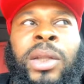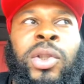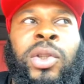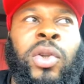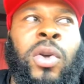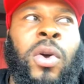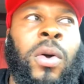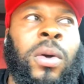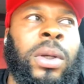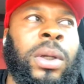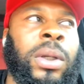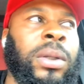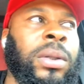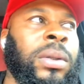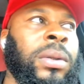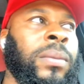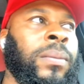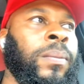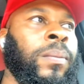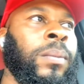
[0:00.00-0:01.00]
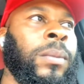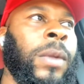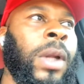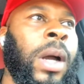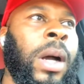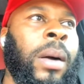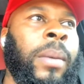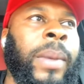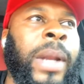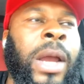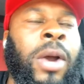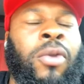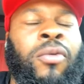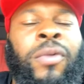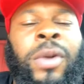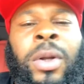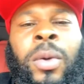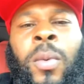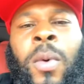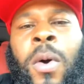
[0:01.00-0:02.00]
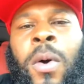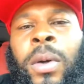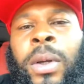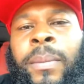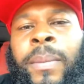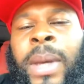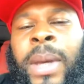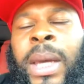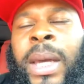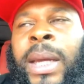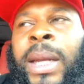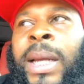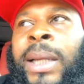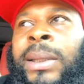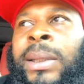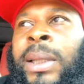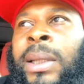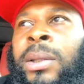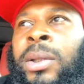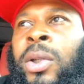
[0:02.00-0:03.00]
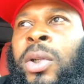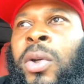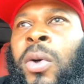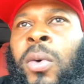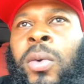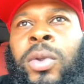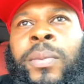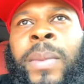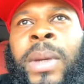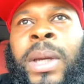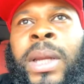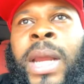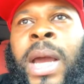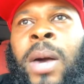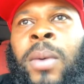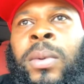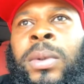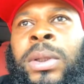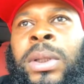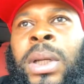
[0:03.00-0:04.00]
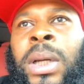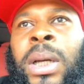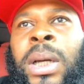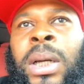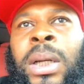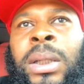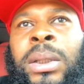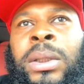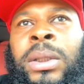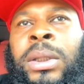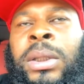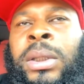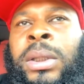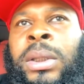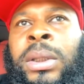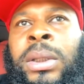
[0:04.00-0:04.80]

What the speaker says: that, they talk it, but they don't really walk it, man. I think the coach, man, that was a